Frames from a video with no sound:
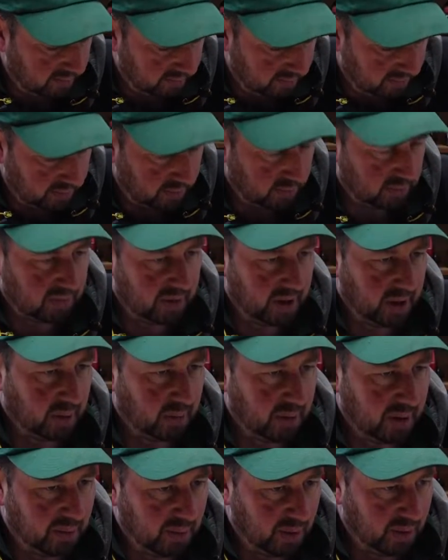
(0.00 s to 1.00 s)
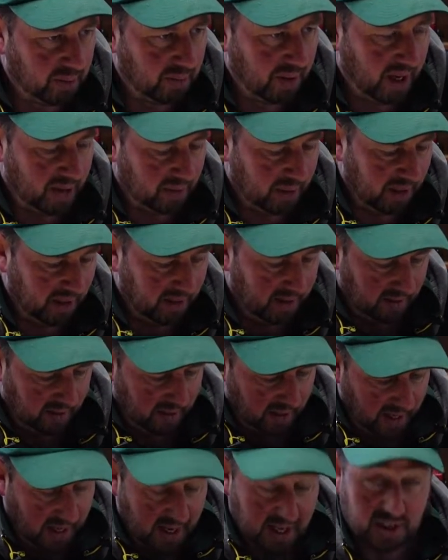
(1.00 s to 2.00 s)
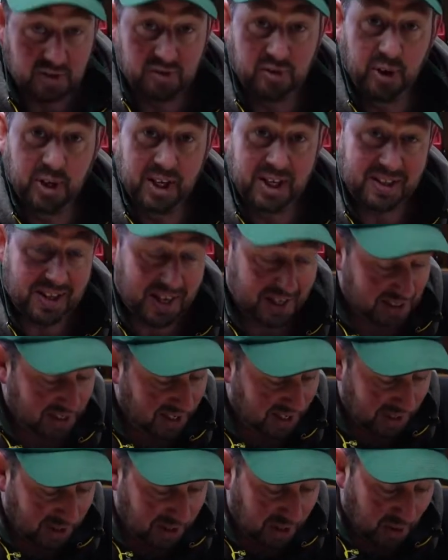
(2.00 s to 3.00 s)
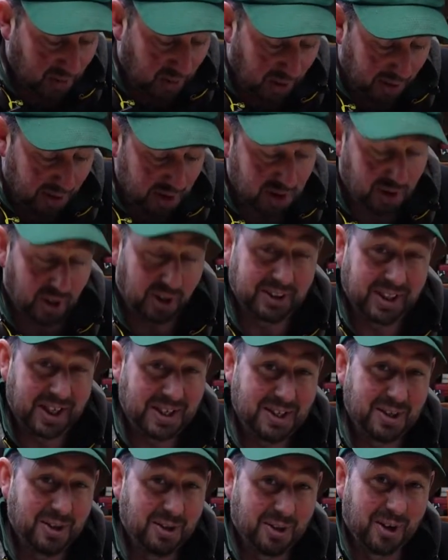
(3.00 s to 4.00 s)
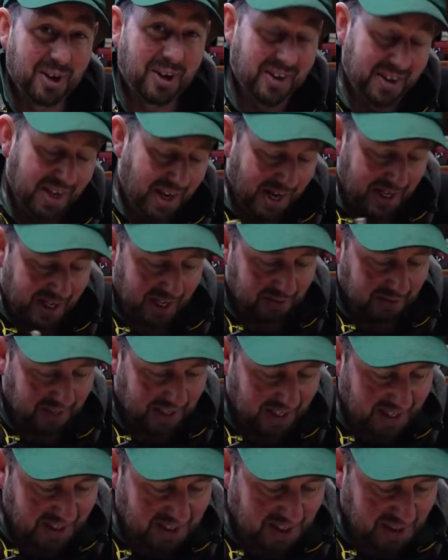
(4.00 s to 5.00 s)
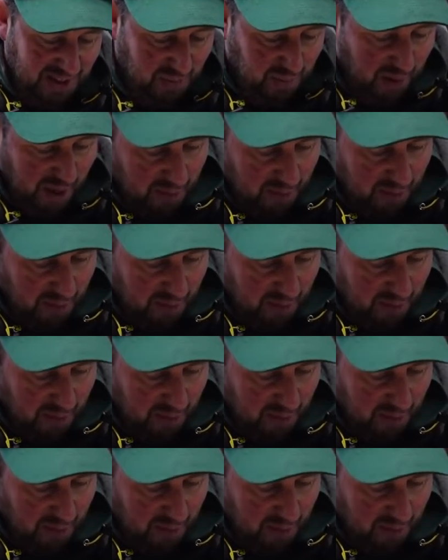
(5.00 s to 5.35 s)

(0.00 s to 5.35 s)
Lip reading: Oh, a little bit more maybe. It's funny, that's it, you do one side then the other, and it releases a bit